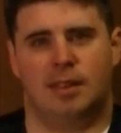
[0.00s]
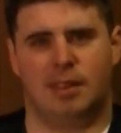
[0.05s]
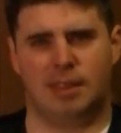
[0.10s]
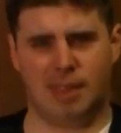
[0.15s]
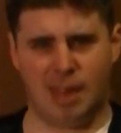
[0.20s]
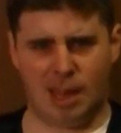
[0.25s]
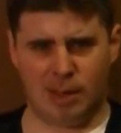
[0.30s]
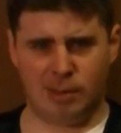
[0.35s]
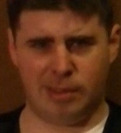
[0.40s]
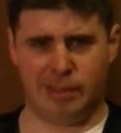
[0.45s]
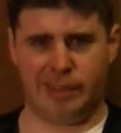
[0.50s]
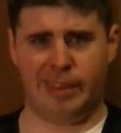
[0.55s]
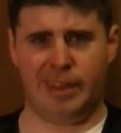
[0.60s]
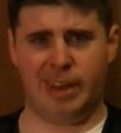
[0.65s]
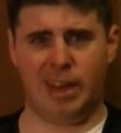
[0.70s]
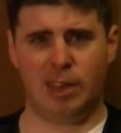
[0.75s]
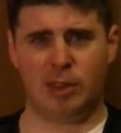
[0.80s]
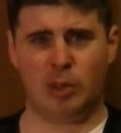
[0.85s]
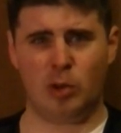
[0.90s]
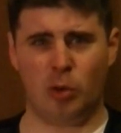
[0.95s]
Sounds like
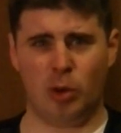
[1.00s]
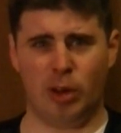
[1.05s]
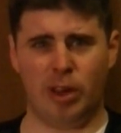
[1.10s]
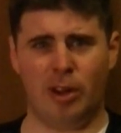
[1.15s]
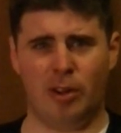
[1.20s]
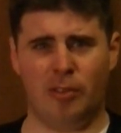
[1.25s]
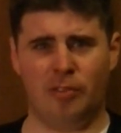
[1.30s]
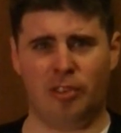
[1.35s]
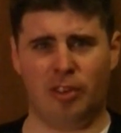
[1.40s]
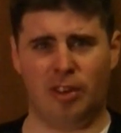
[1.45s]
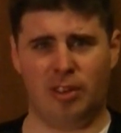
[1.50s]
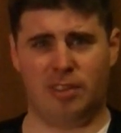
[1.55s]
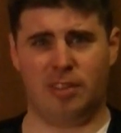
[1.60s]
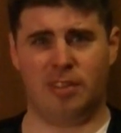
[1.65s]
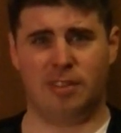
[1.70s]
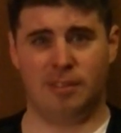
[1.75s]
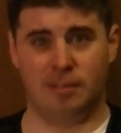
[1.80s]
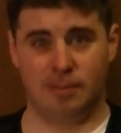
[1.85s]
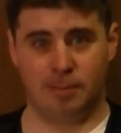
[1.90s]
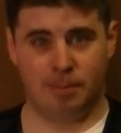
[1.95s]
the next Tory
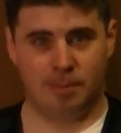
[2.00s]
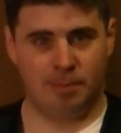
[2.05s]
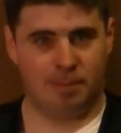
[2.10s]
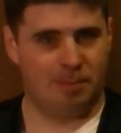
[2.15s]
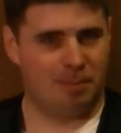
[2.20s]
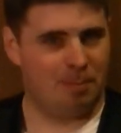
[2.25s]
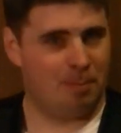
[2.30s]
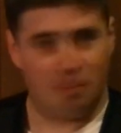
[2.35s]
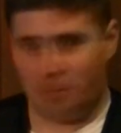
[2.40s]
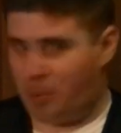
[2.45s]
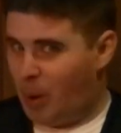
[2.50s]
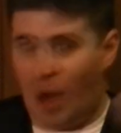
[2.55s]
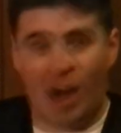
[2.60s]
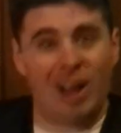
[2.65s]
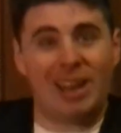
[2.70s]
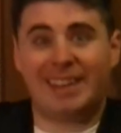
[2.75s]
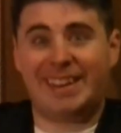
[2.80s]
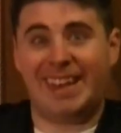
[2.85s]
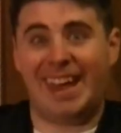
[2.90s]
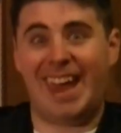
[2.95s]
conference.
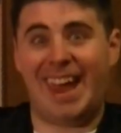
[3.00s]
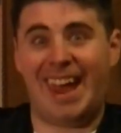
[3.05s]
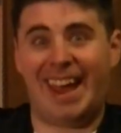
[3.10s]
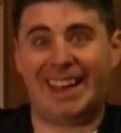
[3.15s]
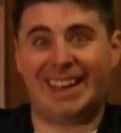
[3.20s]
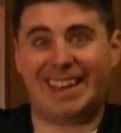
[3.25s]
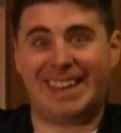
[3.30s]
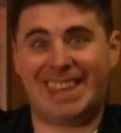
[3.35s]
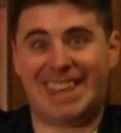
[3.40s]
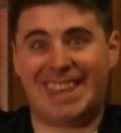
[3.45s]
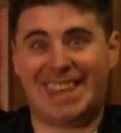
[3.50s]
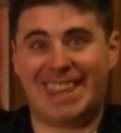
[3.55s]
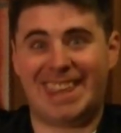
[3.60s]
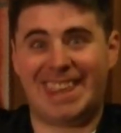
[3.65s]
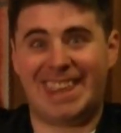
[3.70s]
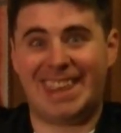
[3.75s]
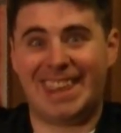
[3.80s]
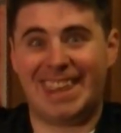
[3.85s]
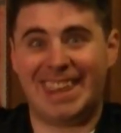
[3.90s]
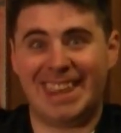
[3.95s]

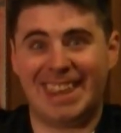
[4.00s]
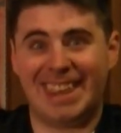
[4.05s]
Politics!